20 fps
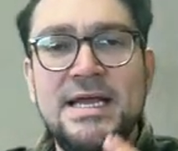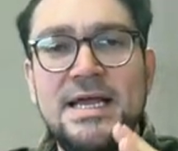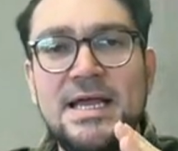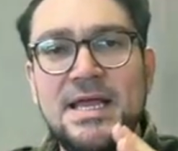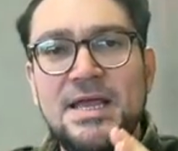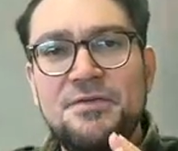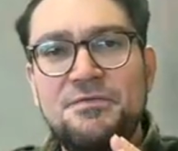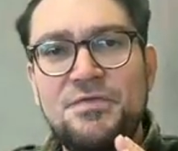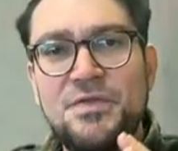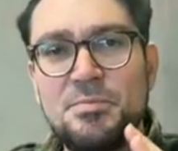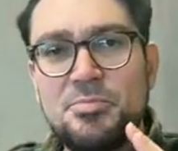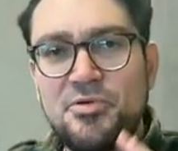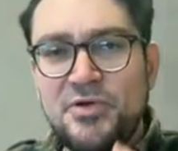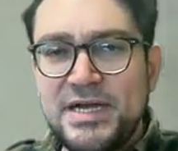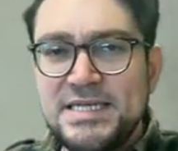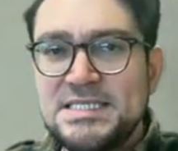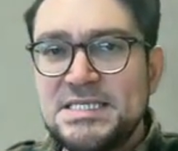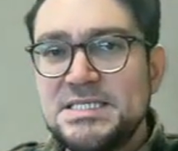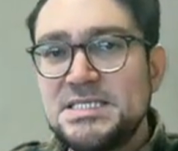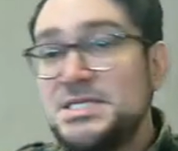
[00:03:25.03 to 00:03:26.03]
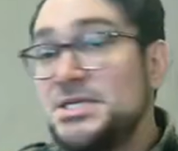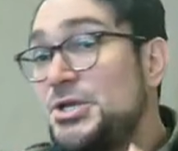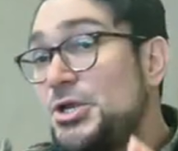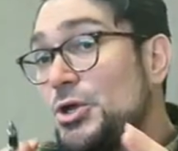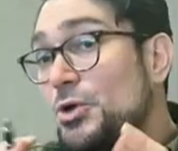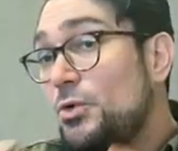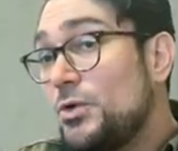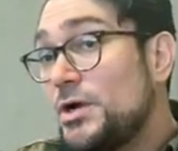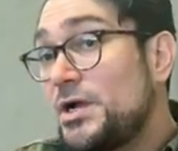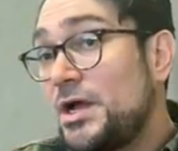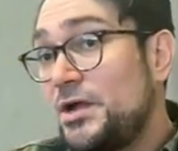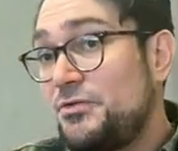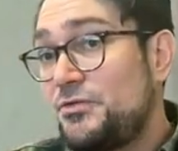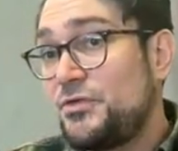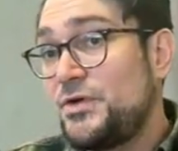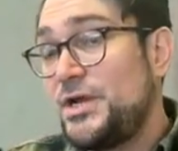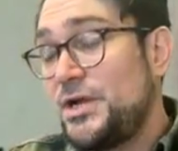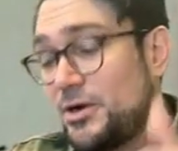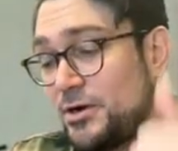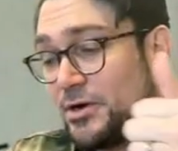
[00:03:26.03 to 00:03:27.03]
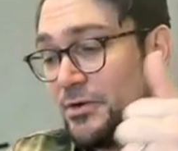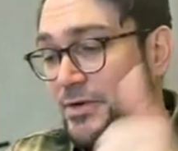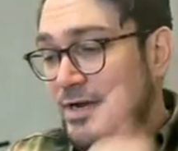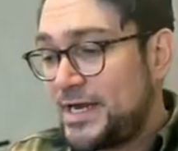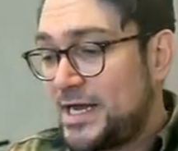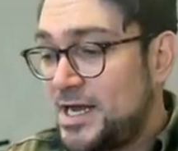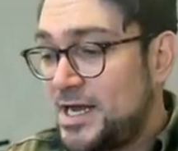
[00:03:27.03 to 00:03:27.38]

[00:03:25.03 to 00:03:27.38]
If the prices in your country are going